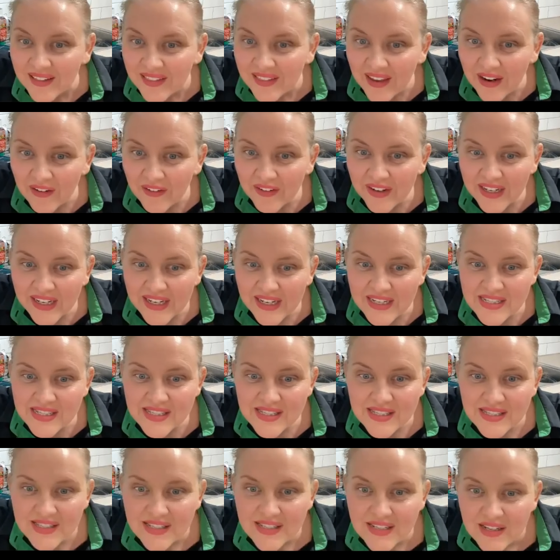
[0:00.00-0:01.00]
There it
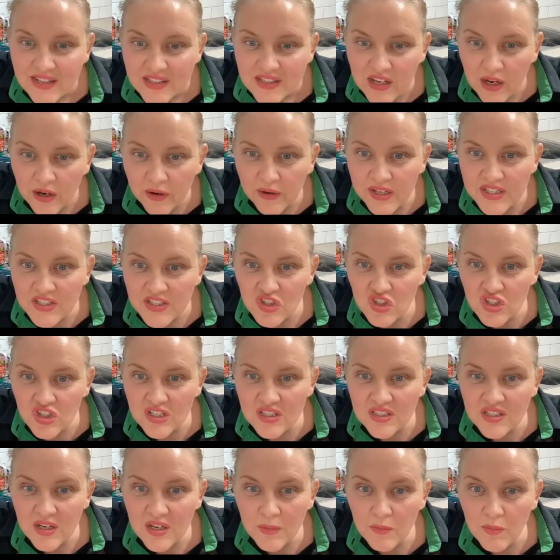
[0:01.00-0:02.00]
is. So it's
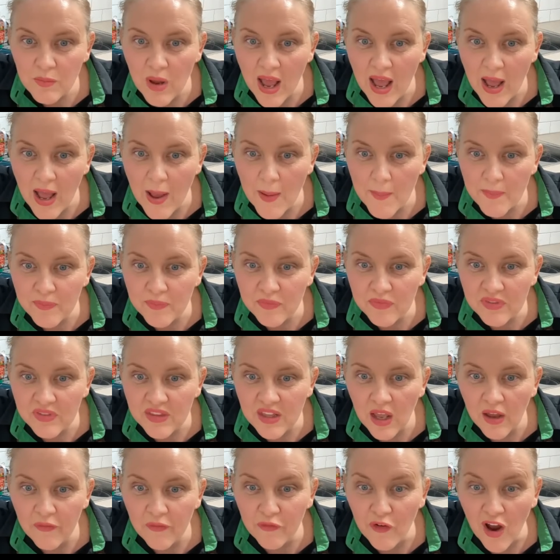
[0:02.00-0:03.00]
just a
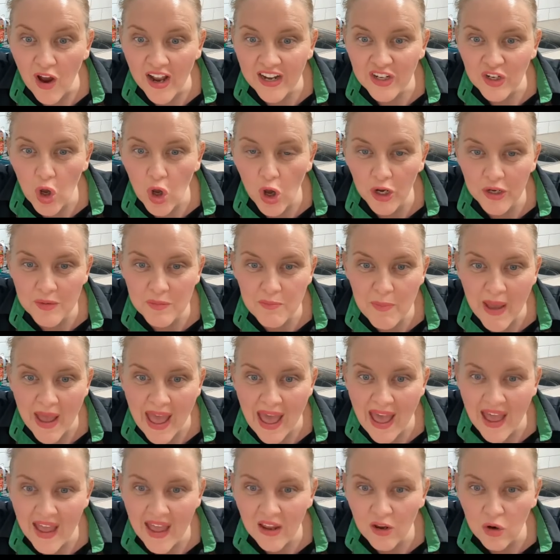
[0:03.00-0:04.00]
fine cotton
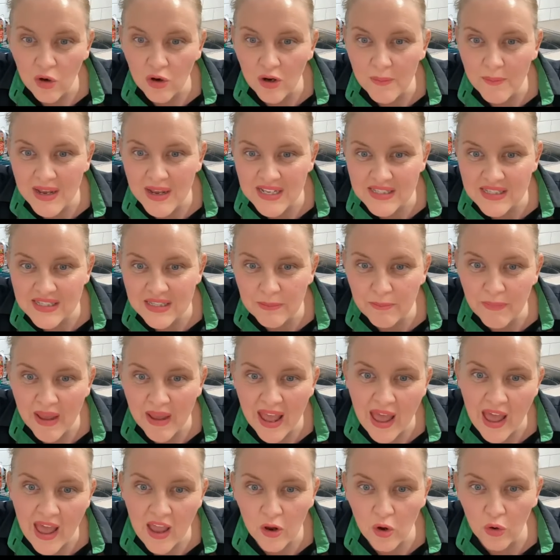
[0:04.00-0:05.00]
bag or a muslin
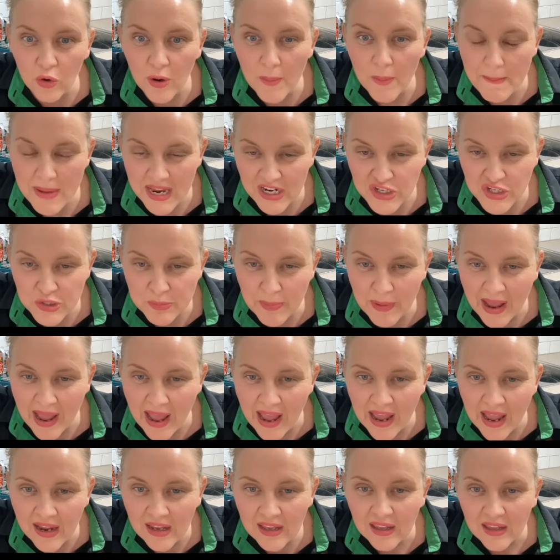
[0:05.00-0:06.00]
bag or a mesh
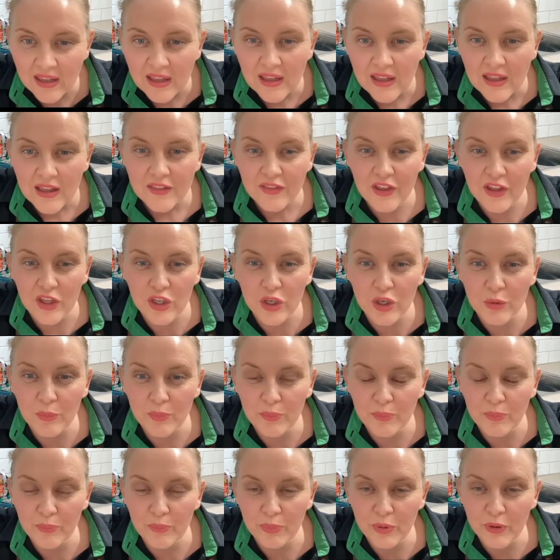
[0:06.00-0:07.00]
bag that you
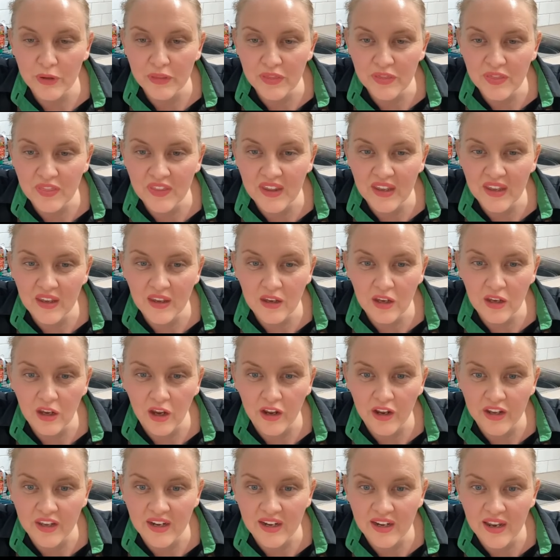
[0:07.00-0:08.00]
put the
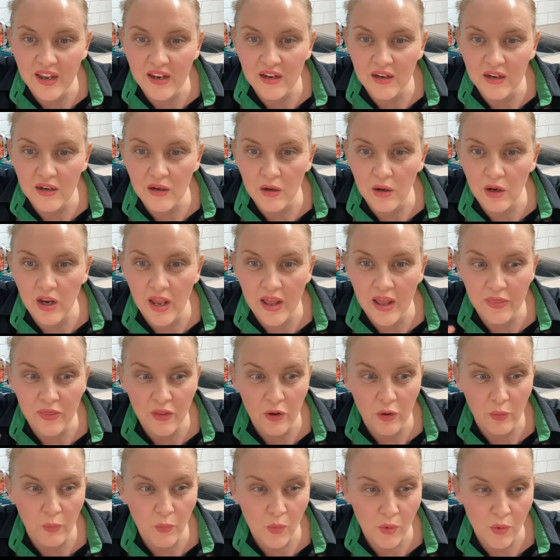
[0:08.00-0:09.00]
coconut and
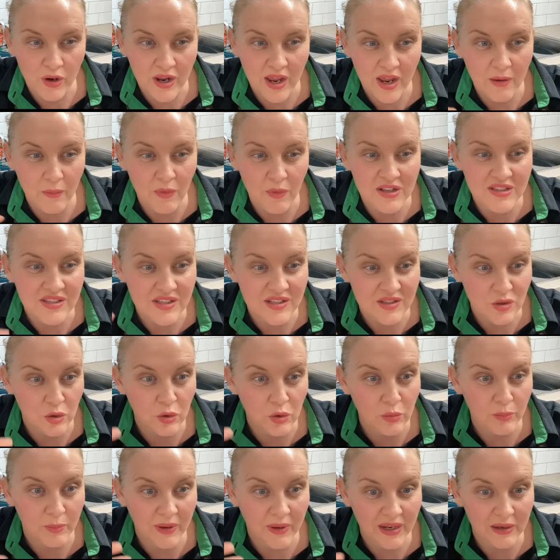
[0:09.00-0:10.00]
the water, once it's
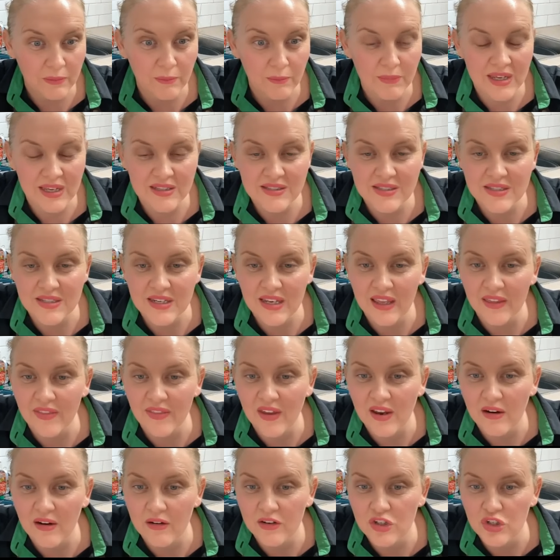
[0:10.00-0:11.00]
all been mixed
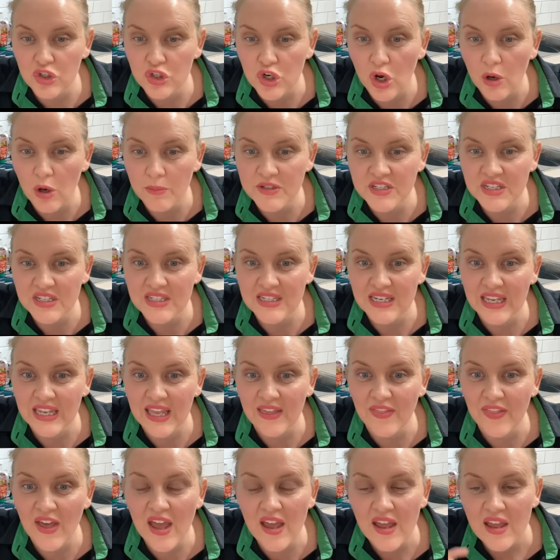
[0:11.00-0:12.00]
together and chopped
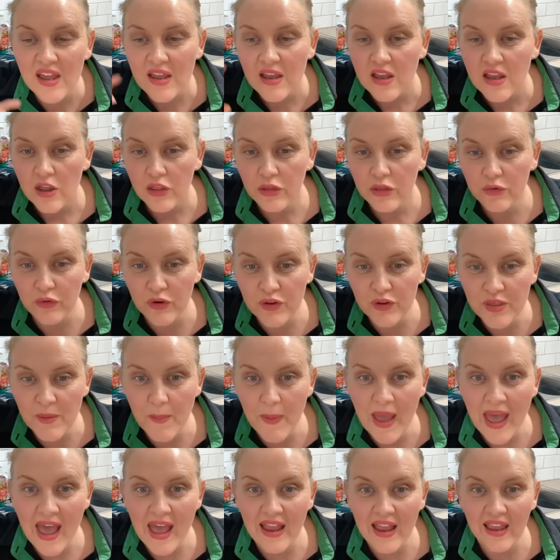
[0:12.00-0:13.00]
together, through the
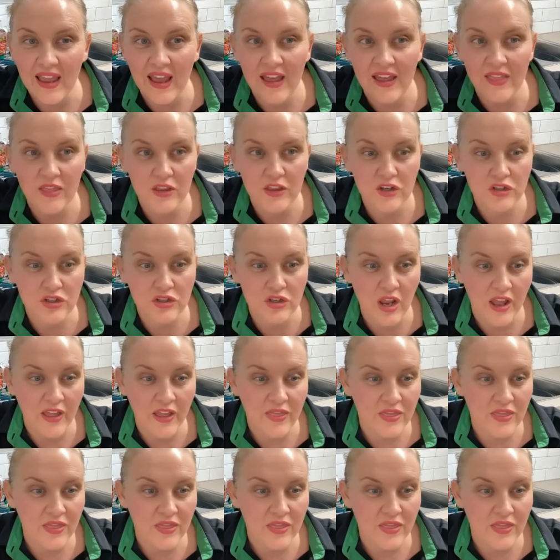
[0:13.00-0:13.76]
bag, and the